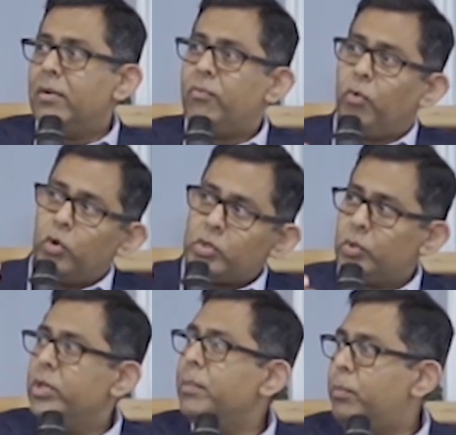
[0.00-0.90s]
forced
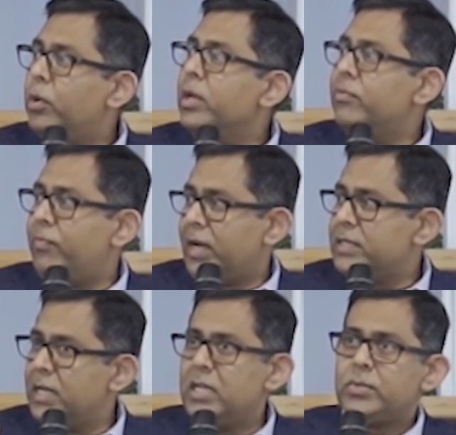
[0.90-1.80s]
to deploy
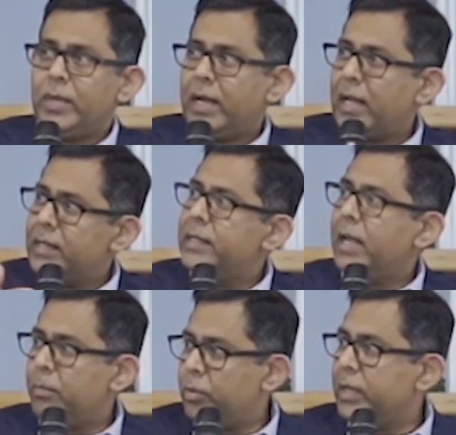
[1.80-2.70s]
funds elsewhere rather
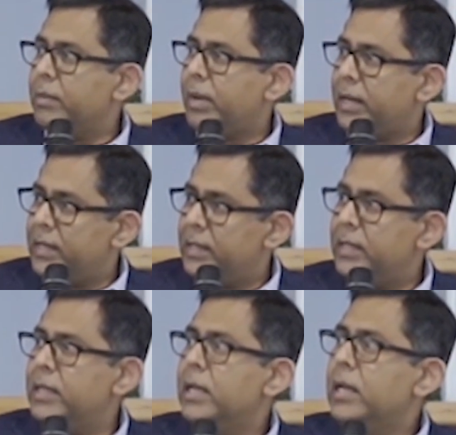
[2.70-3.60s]
than putting money in
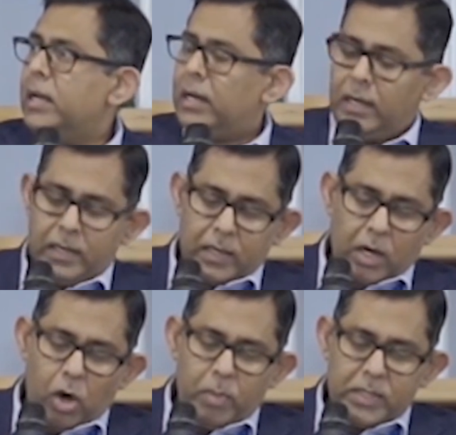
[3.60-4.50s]
the
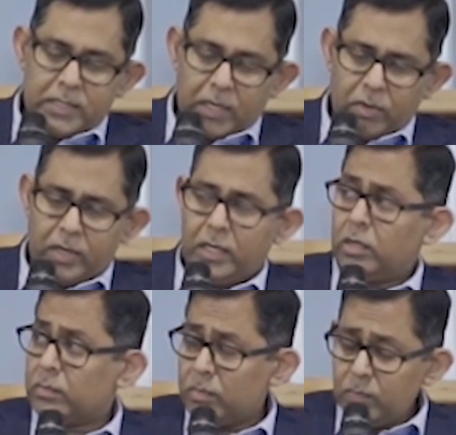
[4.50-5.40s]
government security.
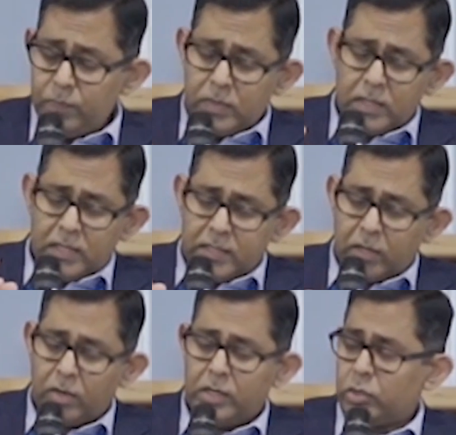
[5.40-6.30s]

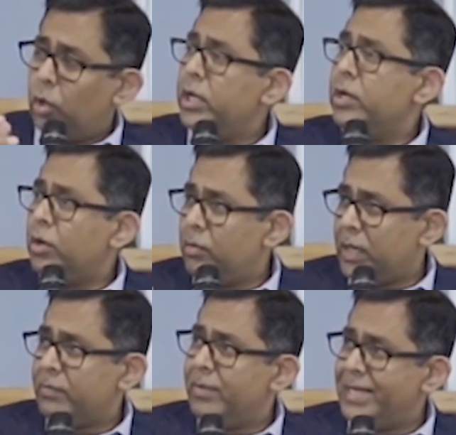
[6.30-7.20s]
So all in all,
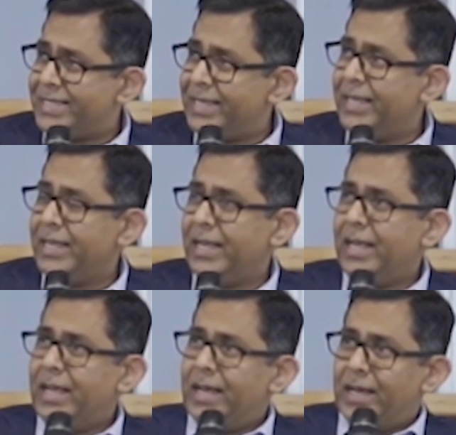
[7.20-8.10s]
what we will see,
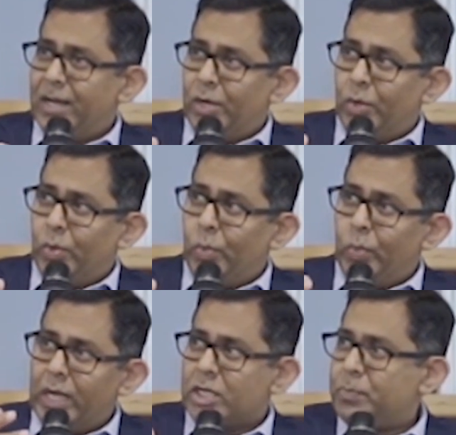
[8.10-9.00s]

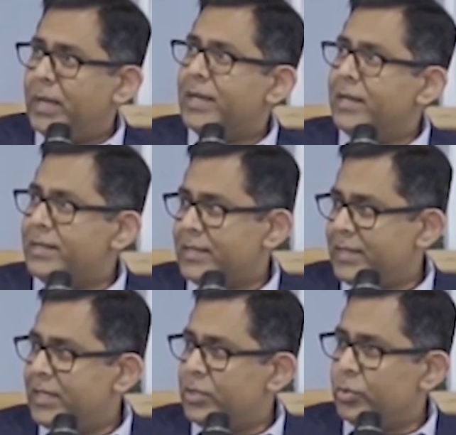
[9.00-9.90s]
we expect interest
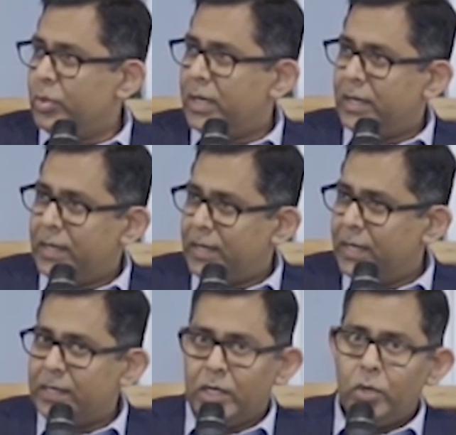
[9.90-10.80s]
rates to
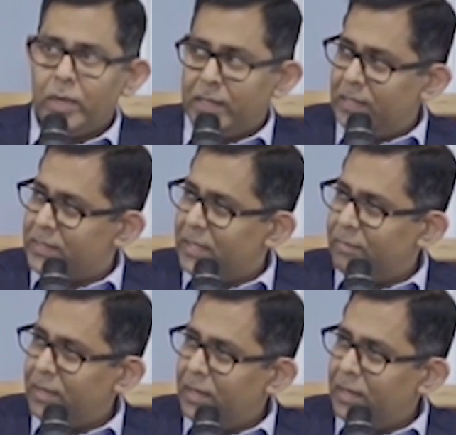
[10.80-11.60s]
continue at this level.